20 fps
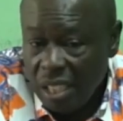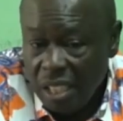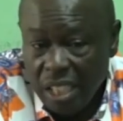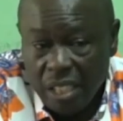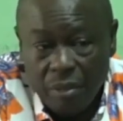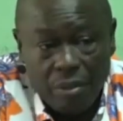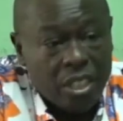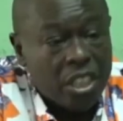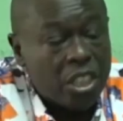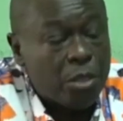in
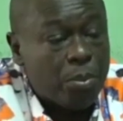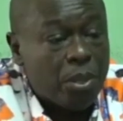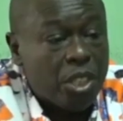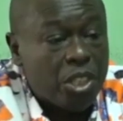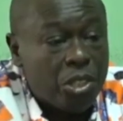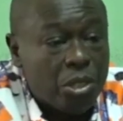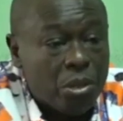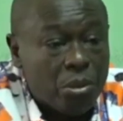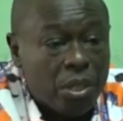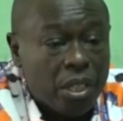a very
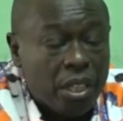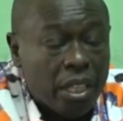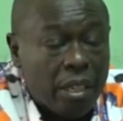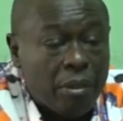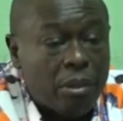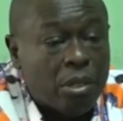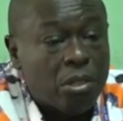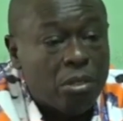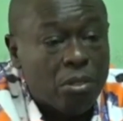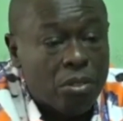special way, I
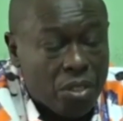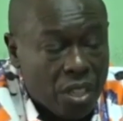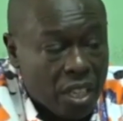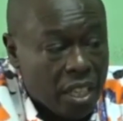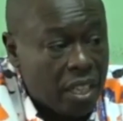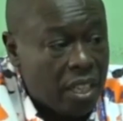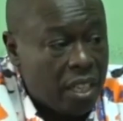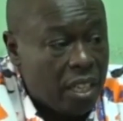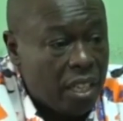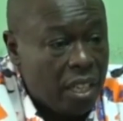want to
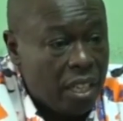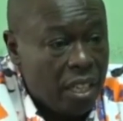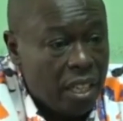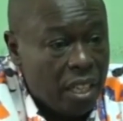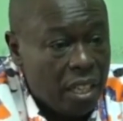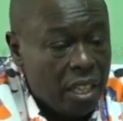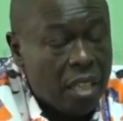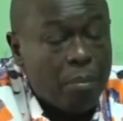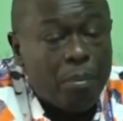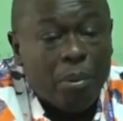thank
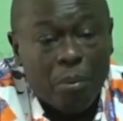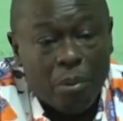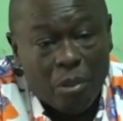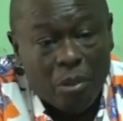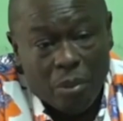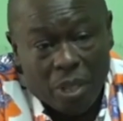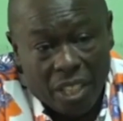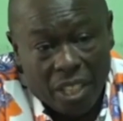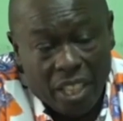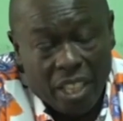the
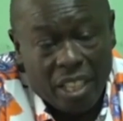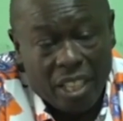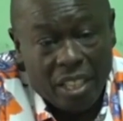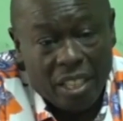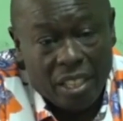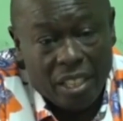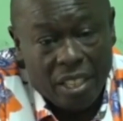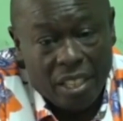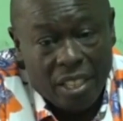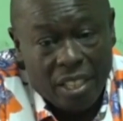people of
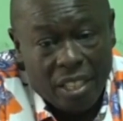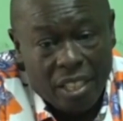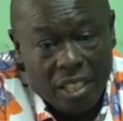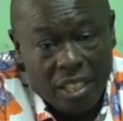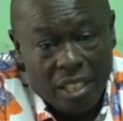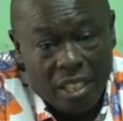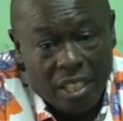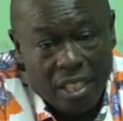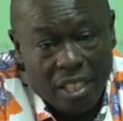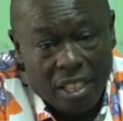Mathira,
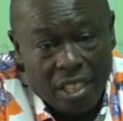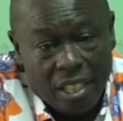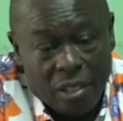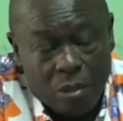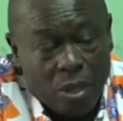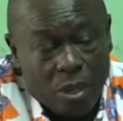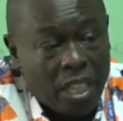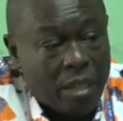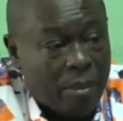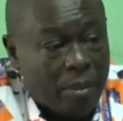
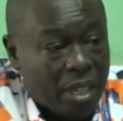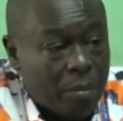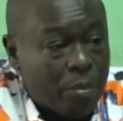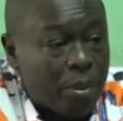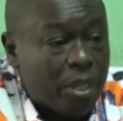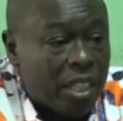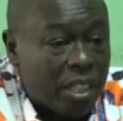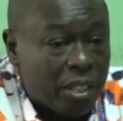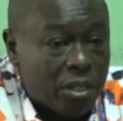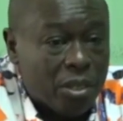where my
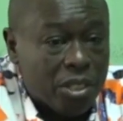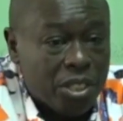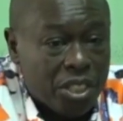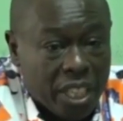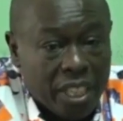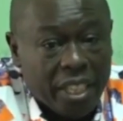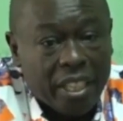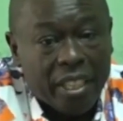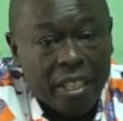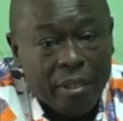political
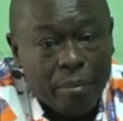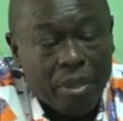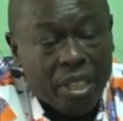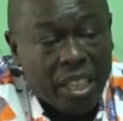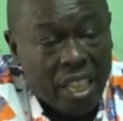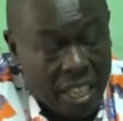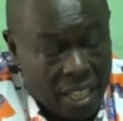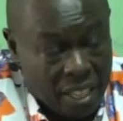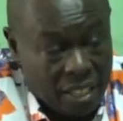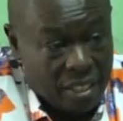journey
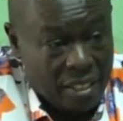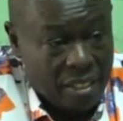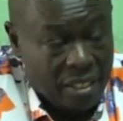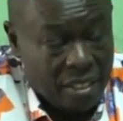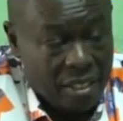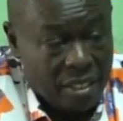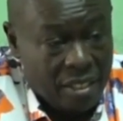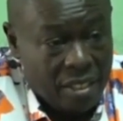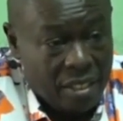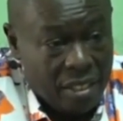began.
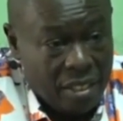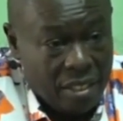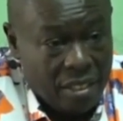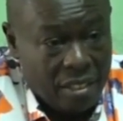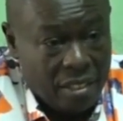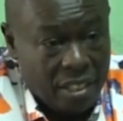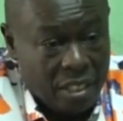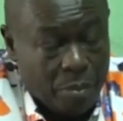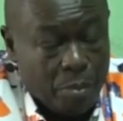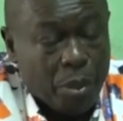
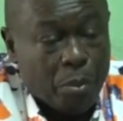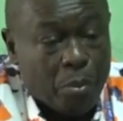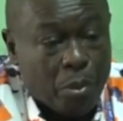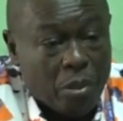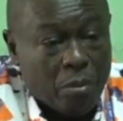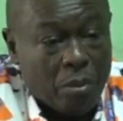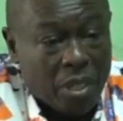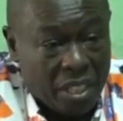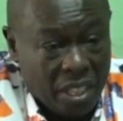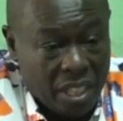The
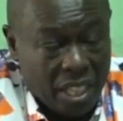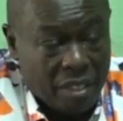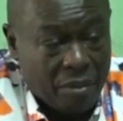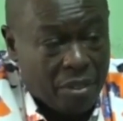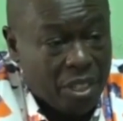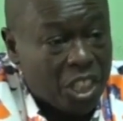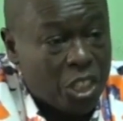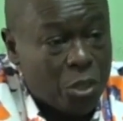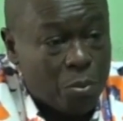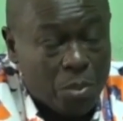people of Mathira are
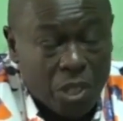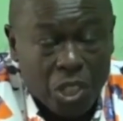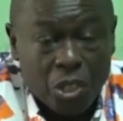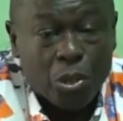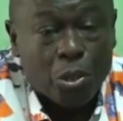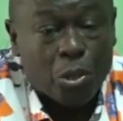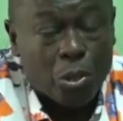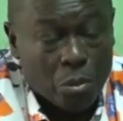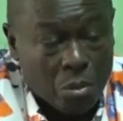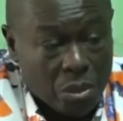very
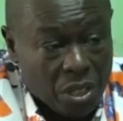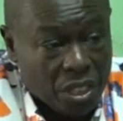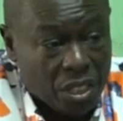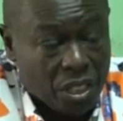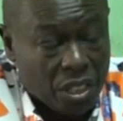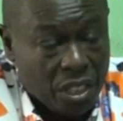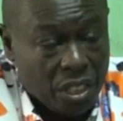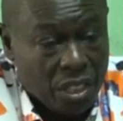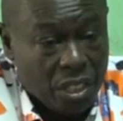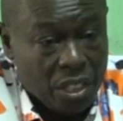special to me
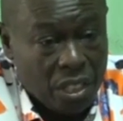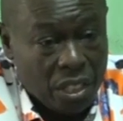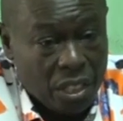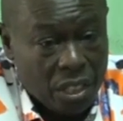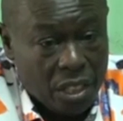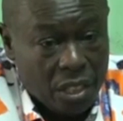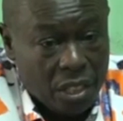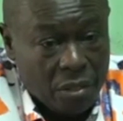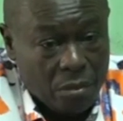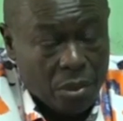
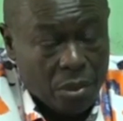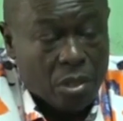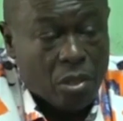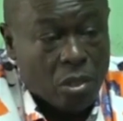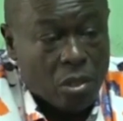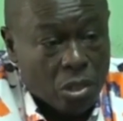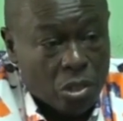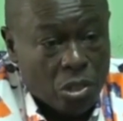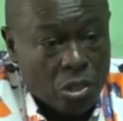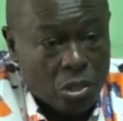
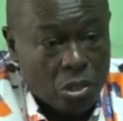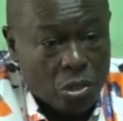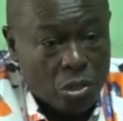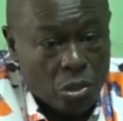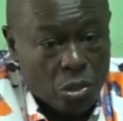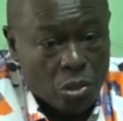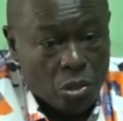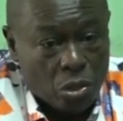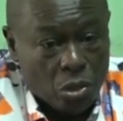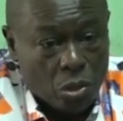
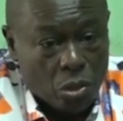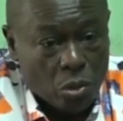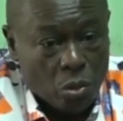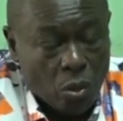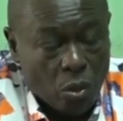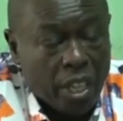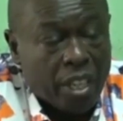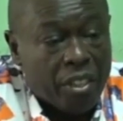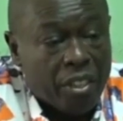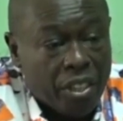because
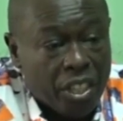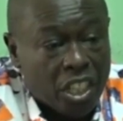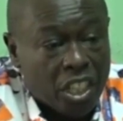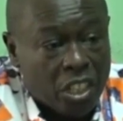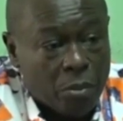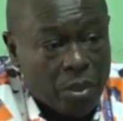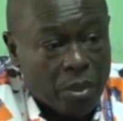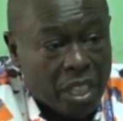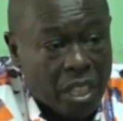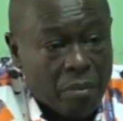when
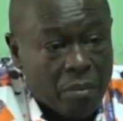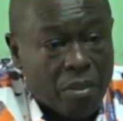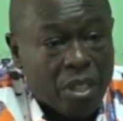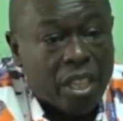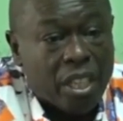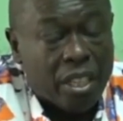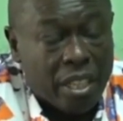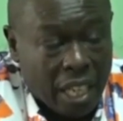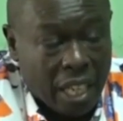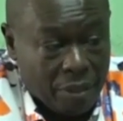things became
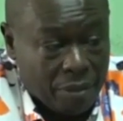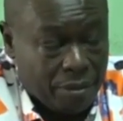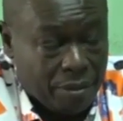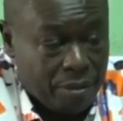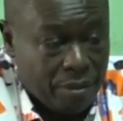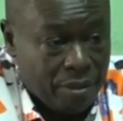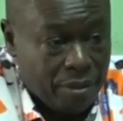very tough